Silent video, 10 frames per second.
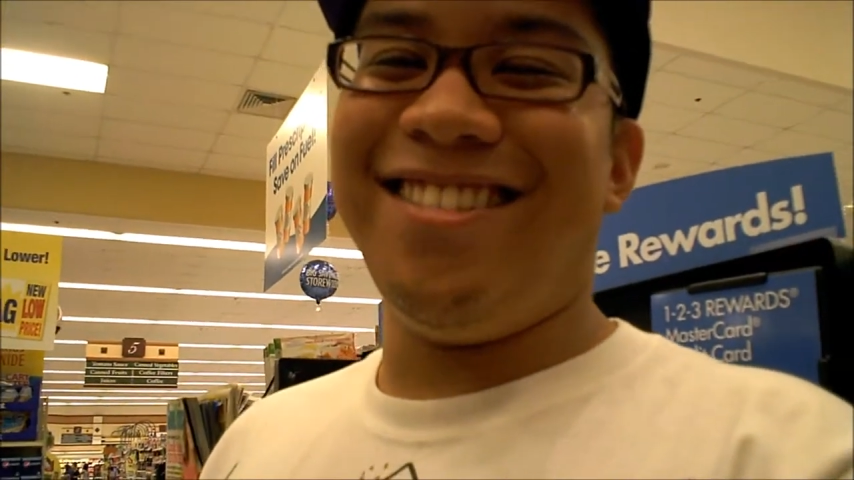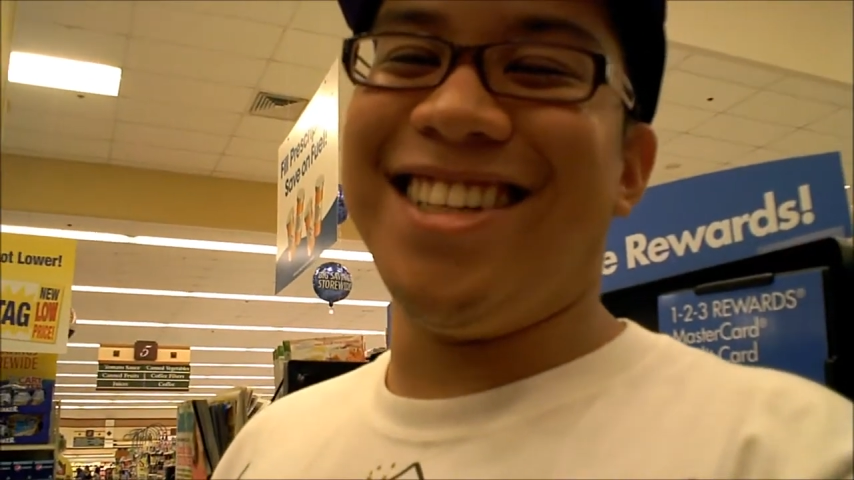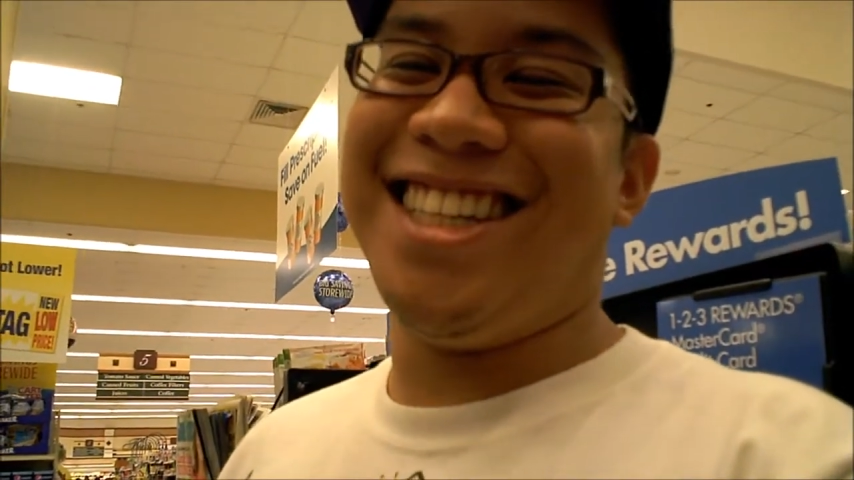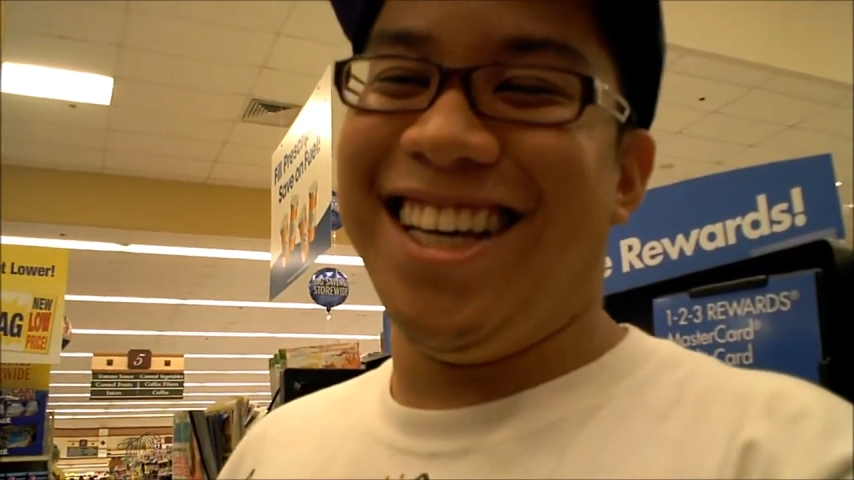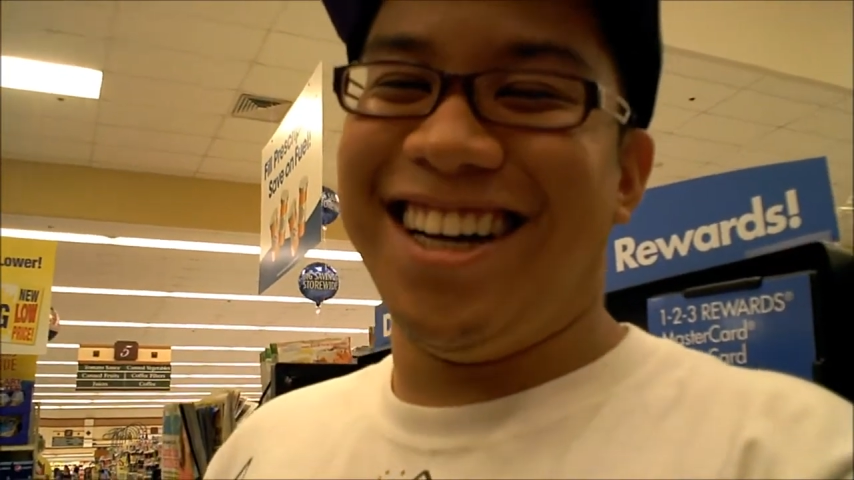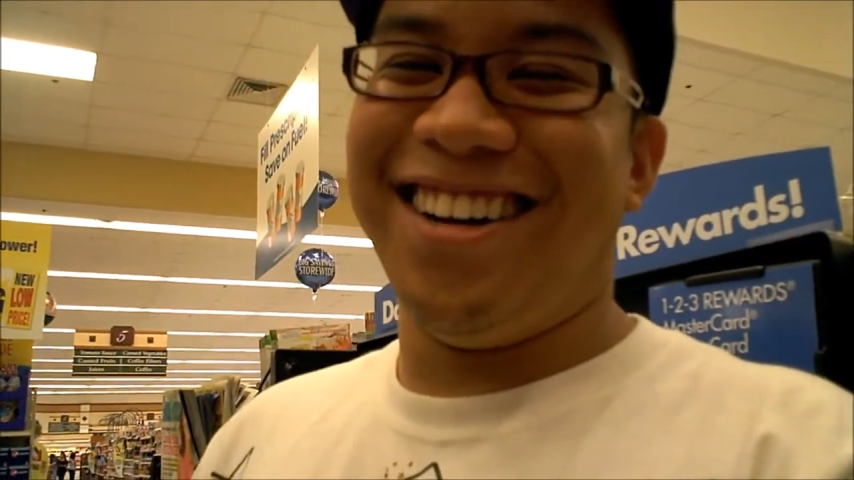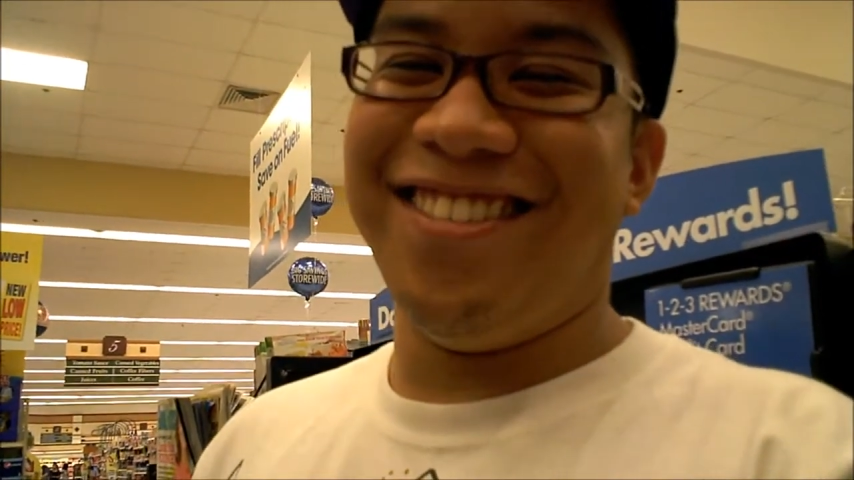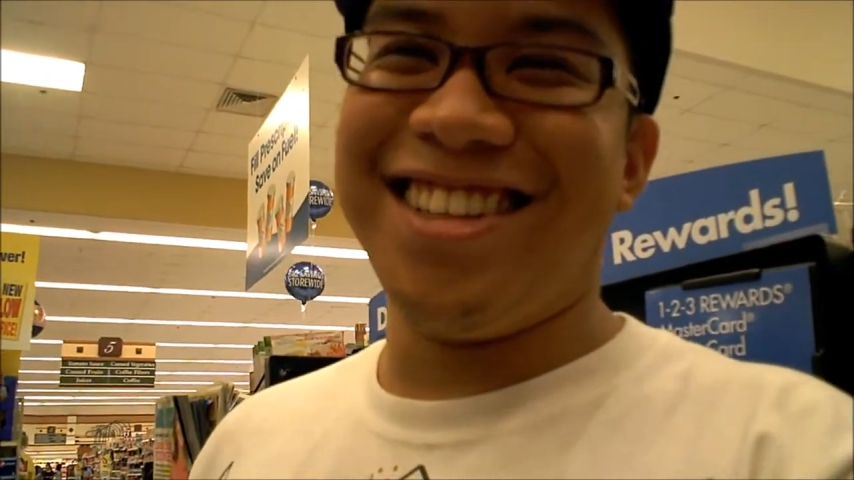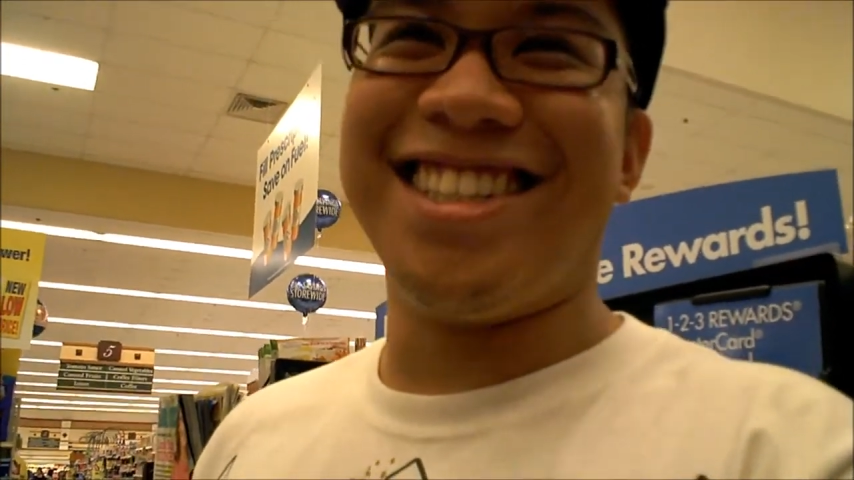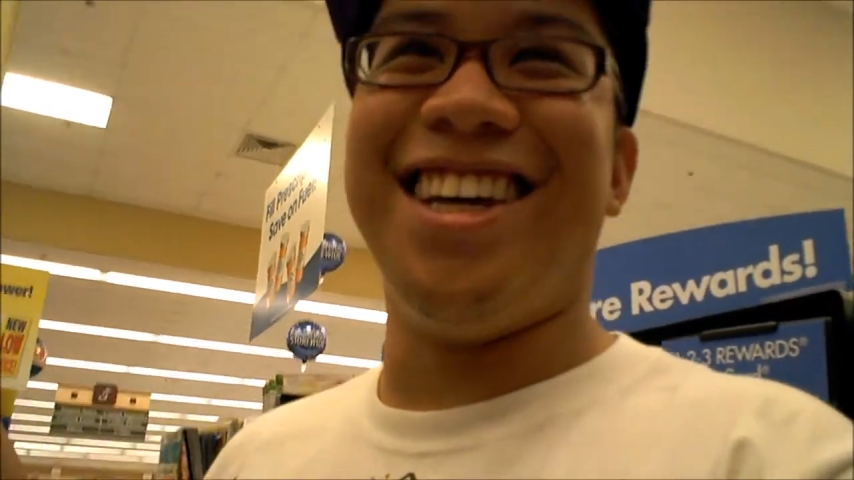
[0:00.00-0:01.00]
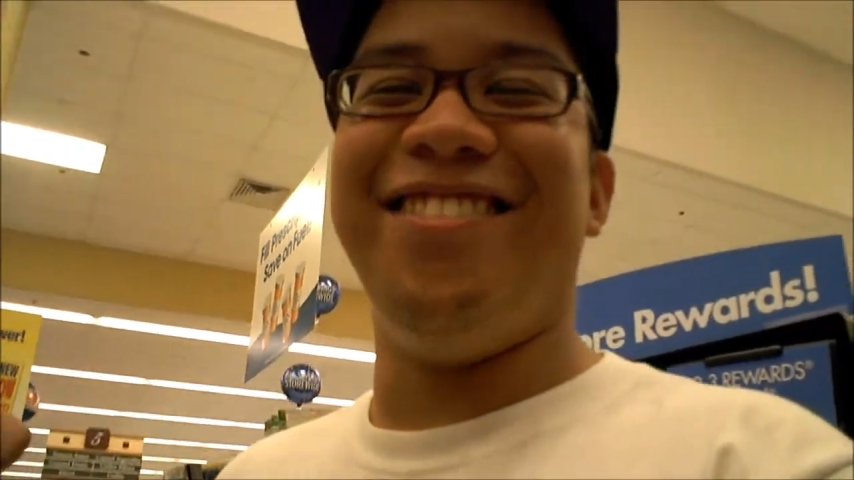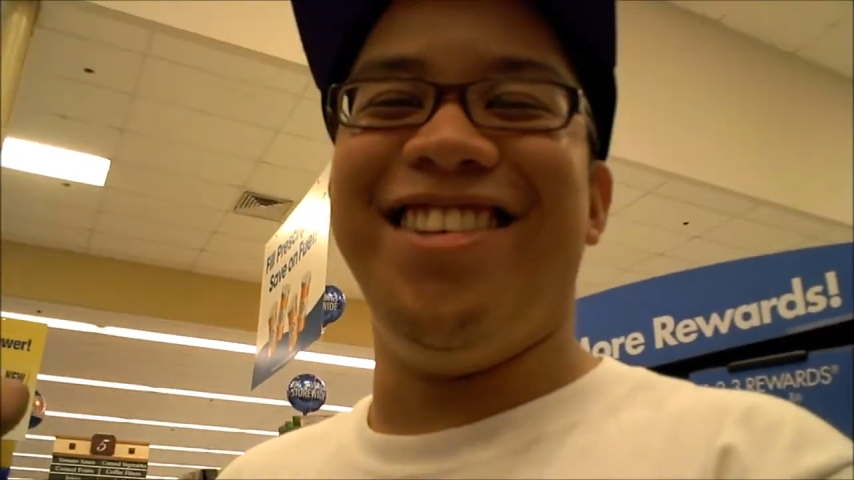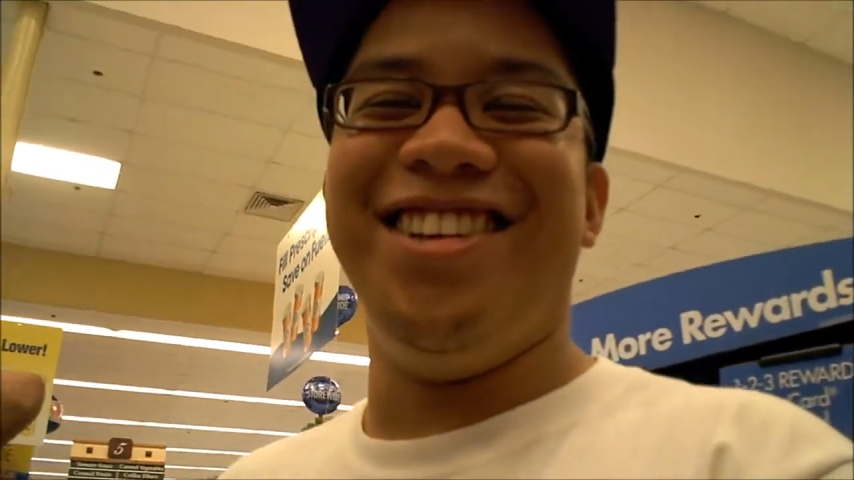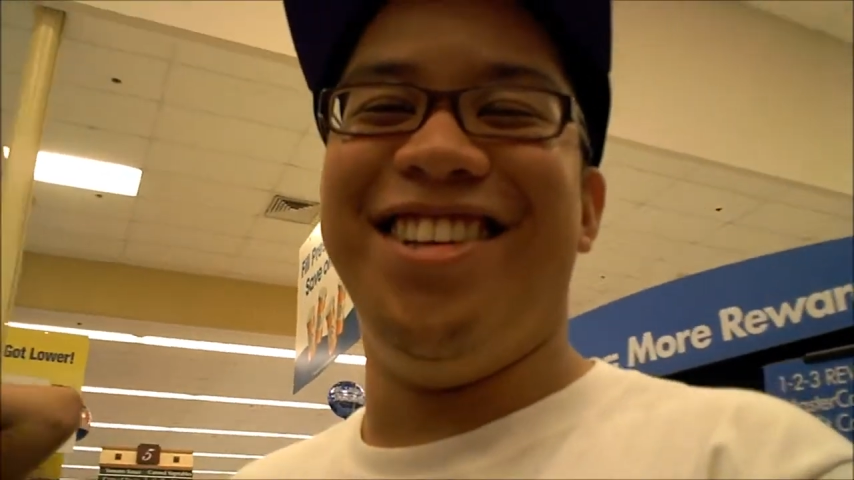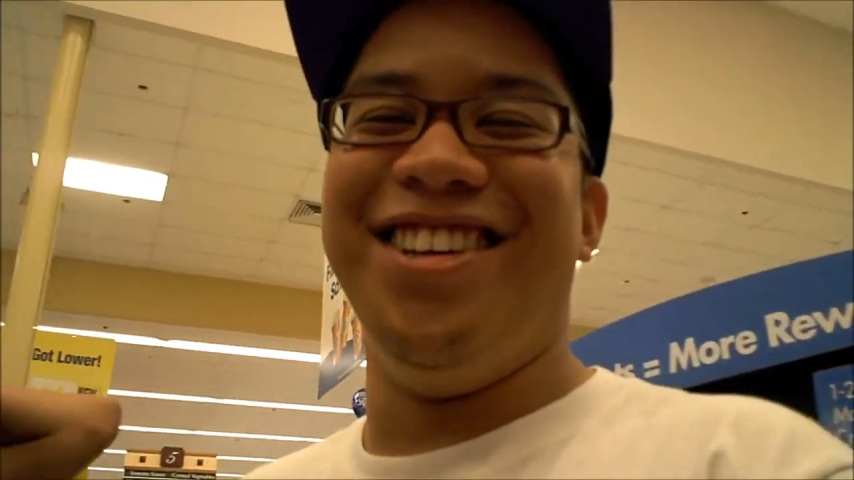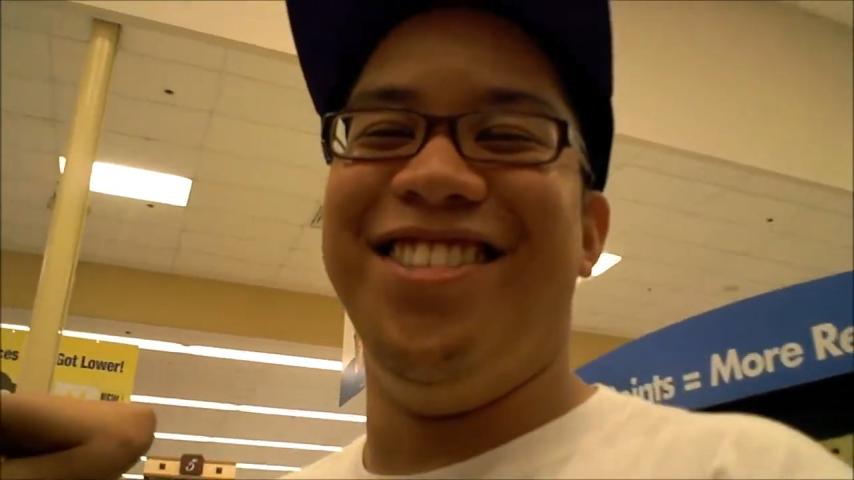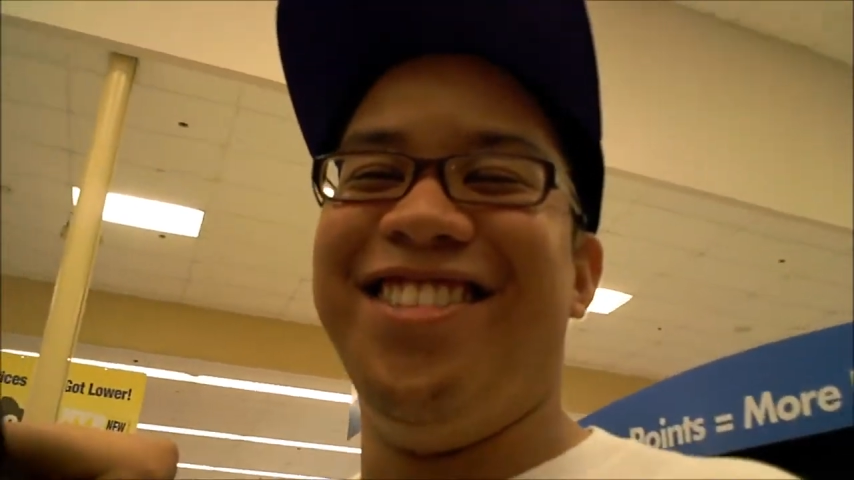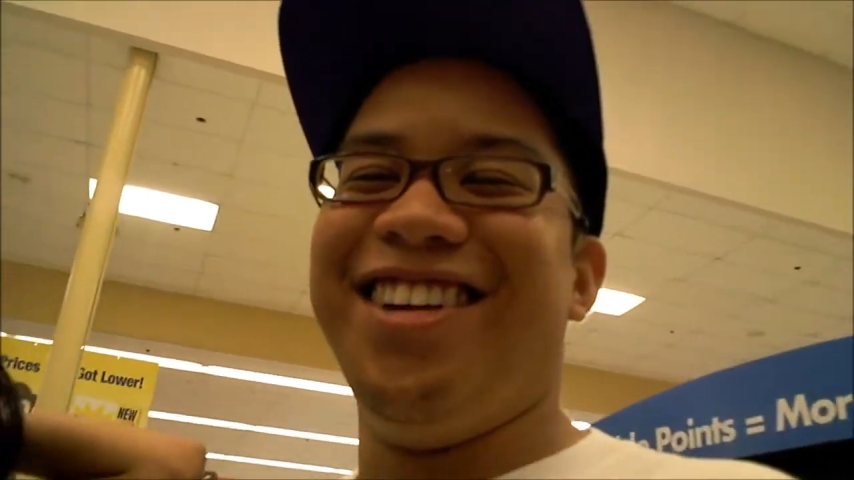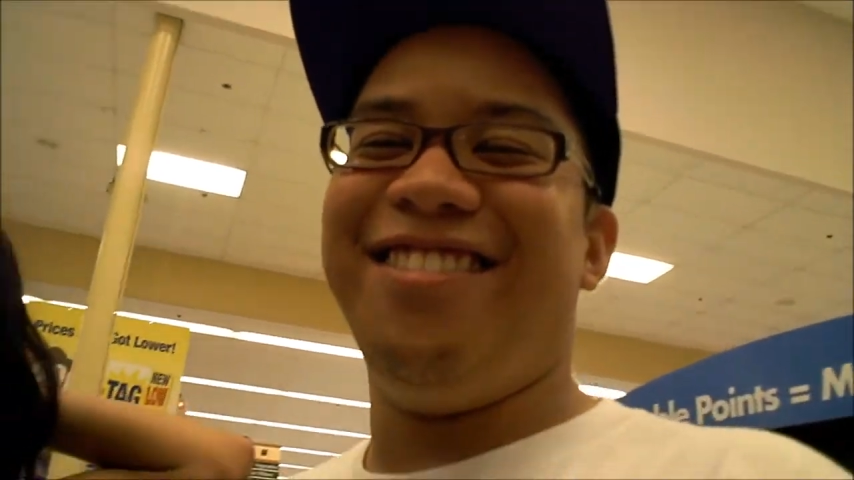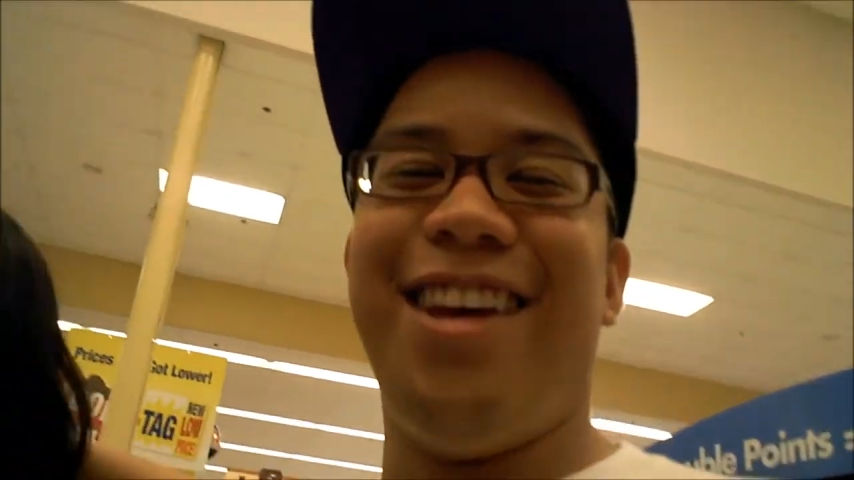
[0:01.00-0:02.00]
What's up? What's up? YouTube,
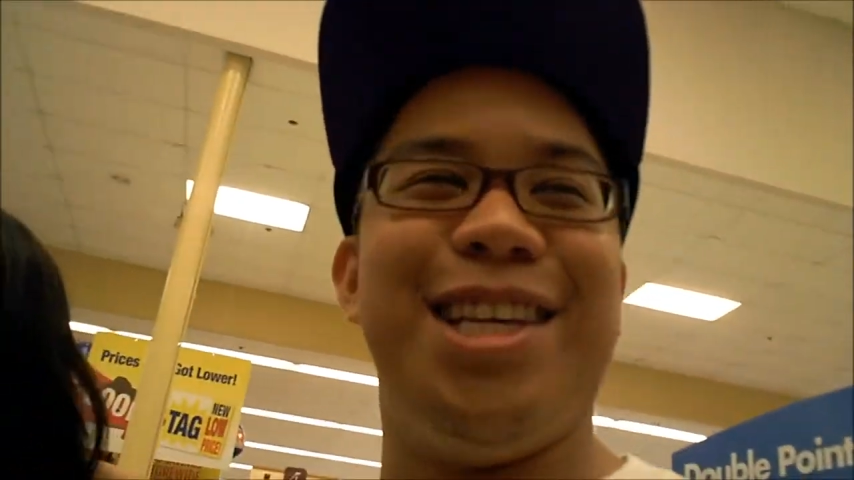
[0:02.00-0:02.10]
Facebook,